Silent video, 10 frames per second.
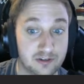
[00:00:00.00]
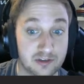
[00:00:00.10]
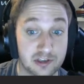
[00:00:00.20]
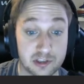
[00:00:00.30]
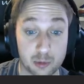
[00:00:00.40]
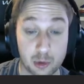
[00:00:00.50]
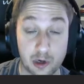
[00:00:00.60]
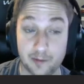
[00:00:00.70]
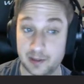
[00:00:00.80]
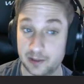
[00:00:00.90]
This is where our
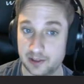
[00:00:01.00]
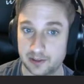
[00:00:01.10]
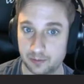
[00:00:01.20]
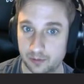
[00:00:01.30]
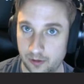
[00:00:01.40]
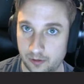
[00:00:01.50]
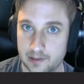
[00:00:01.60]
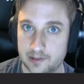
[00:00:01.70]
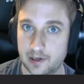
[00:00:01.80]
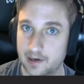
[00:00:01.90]
music really
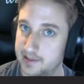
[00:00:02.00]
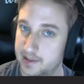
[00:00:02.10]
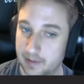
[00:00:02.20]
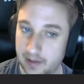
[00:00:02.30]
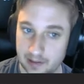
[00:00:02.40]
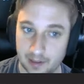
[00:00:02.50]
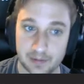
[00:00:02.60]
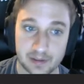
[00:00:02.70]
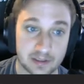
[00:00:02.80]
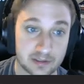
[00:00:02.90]
starts to pick up and
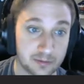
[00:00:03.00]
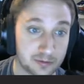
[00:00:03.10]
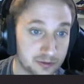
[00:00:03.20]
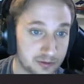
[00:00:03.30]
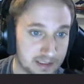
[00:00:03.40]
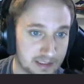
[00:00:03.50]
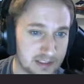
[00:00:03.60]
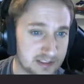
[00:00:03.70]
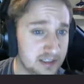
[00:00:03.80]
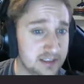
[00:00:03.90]
gets a little tricky, and it's
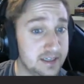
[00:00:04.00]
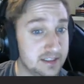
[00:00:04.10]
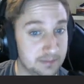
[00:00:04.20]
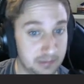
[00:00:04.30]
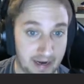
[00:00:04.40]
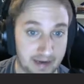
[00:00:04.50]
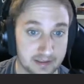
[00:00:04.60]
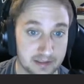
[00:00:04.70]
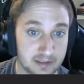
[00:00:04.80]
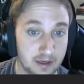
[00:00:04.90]
going to take some
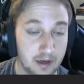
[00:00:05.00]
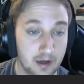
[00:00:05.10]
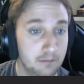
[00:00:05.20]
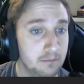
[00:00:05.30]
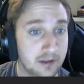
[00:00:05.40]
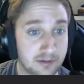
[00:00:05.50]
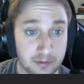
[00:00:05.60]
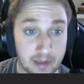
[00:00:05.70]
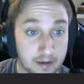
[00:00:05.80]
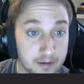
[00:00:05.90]
practice. That's
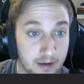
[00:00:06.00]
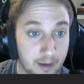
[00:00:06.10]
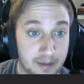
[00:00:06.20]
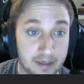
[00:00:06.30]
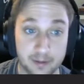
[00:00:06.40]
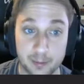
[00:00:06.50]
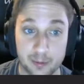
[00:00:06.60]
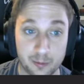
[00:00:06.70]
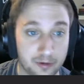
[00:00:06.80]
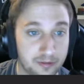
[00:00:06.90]
okay. I mean, it'll be
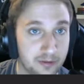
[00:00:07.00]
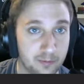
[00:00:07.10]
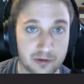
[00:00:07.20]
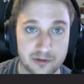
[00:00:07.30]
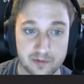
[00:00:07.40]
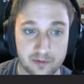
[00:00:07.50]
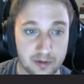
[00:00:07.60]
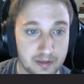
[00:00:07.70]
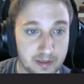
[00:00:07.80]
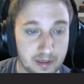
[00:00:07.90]
worth it once you've learned
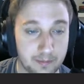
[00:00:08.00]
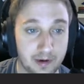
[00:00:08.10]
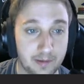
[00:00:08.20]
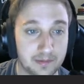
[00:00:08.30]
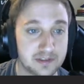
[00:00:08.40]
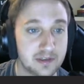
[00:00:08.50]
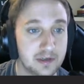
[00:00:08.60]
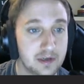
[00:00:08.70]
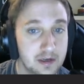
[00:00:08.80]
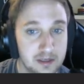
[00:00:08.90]
it, I promise.
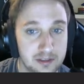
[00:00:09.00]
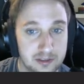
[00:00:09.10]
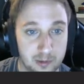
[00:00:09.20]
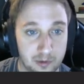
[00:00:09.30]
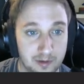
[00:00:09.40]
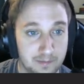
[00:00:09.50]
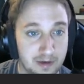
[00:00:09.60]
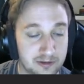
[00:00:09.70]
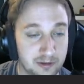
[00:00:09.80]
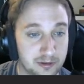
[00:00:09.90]
So we're at
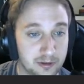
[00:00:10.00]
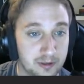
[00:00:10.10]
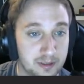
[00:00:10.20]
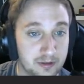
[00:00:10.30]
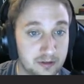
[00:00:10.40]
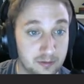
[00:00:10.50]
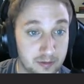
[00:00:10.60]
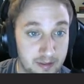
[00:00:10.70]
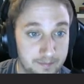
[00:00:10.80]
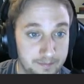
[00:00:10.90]
measure 33.